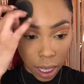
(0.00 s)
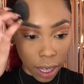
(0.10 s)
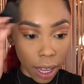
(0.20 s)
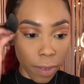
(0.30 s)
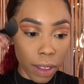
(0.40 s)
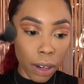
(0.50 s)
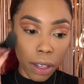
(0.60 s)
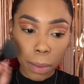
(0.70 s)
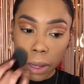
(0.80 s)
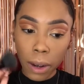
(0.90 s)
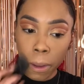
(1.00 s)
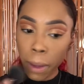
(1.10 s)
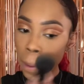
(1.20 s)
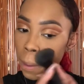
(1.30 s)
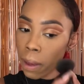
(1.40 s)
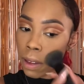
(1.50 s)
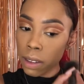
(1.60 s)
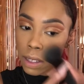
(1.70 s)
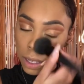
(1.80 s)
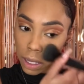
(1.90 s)
Like, I've literally been
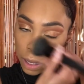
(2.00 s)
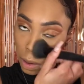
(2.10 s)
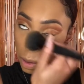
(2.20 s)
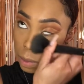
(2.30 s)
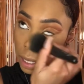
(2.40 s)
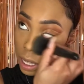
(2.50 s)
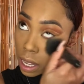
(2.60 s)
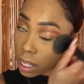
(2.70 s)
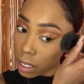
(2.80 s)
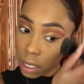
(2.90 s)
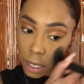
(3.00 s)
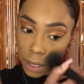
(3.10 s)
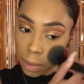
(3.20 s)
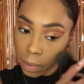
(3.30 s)
so obsessed.